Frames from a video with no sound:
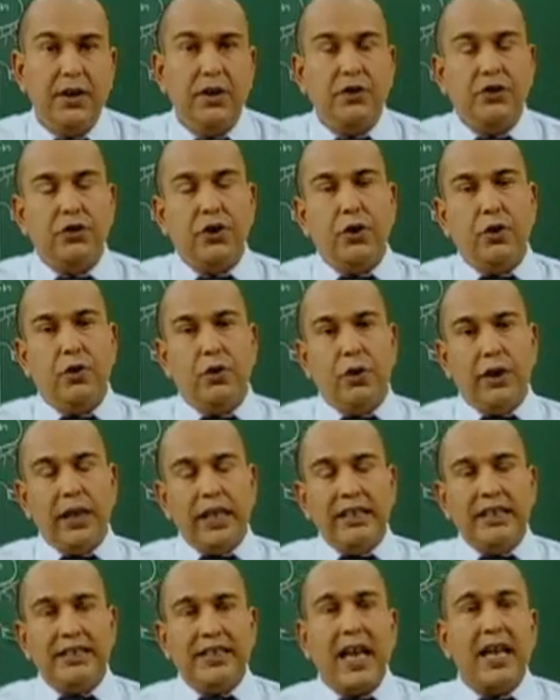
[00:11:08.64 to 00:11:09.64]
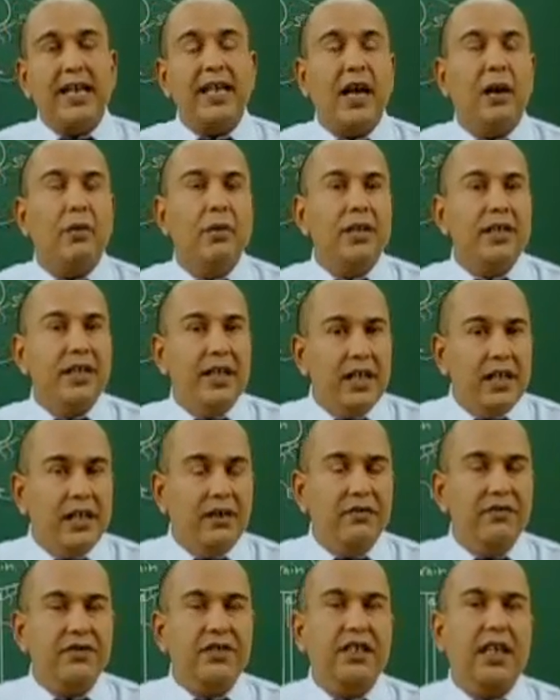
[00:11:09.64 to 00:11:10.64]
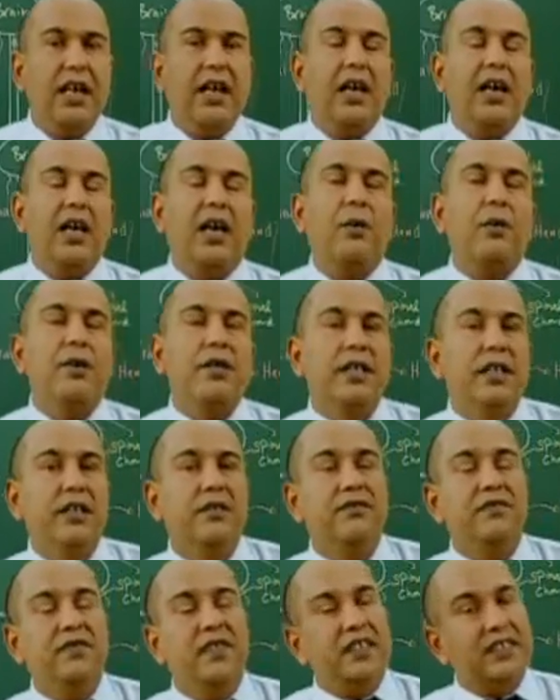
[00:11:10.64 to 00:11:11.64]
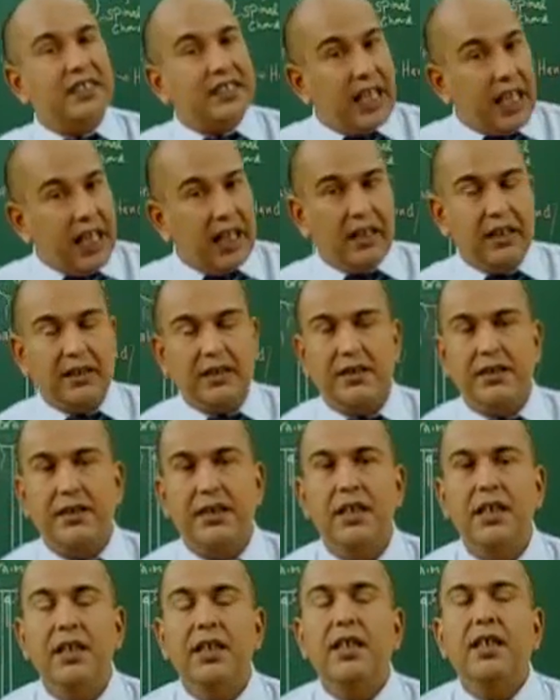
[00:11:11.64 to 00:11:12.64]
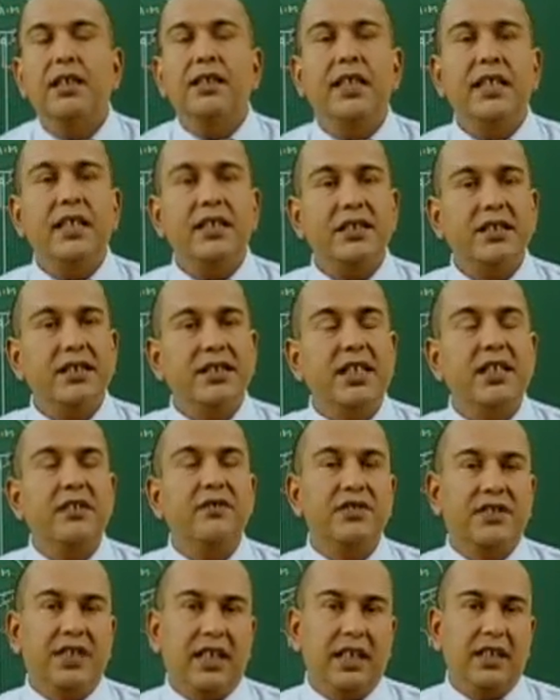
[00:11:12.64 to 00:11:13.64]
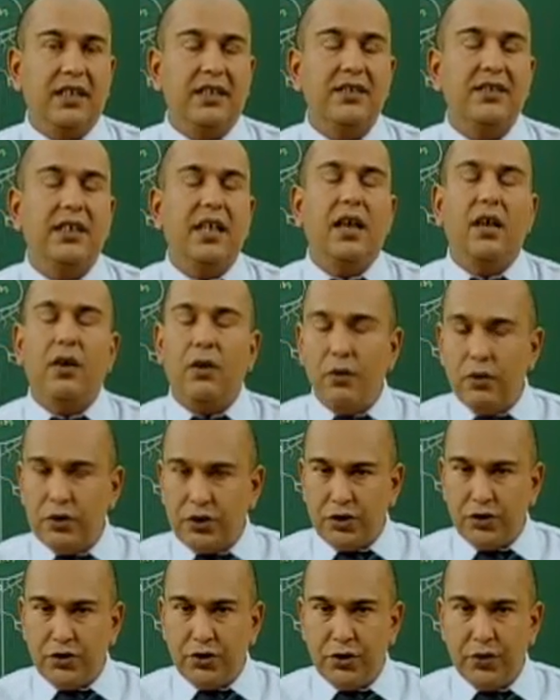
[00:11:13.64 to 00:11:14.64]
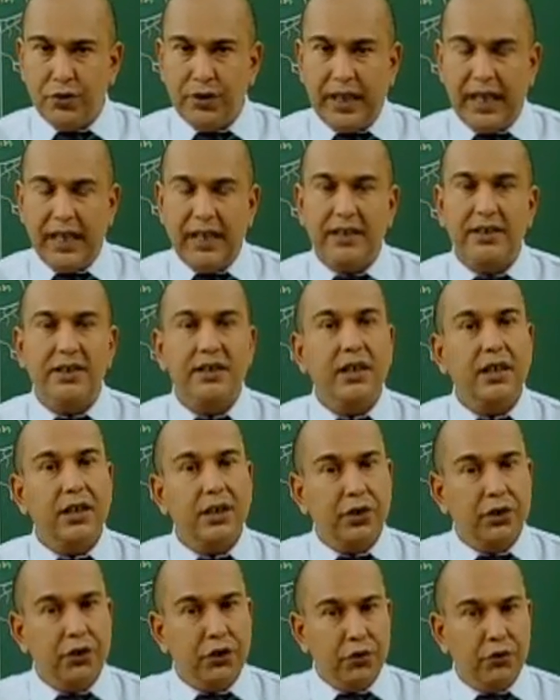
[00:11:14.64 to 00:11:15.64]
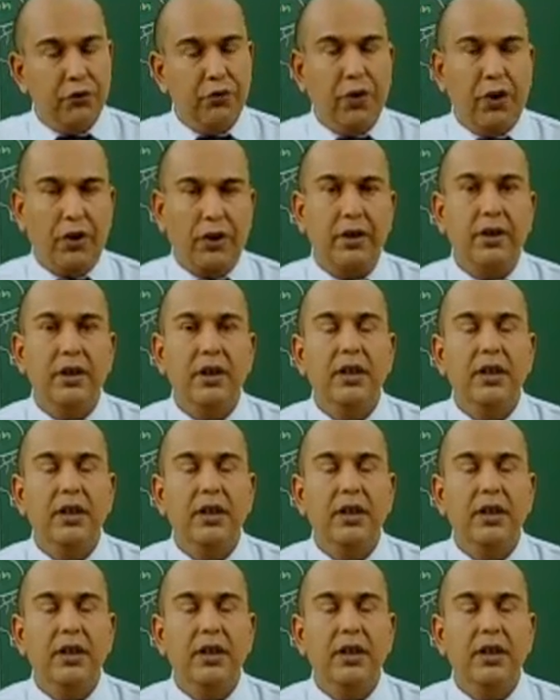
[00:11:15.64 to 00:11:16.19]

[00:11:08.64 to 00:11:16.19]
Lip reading: So, inside our nerves are our nerve cells. These nerve cells are also known as neuron.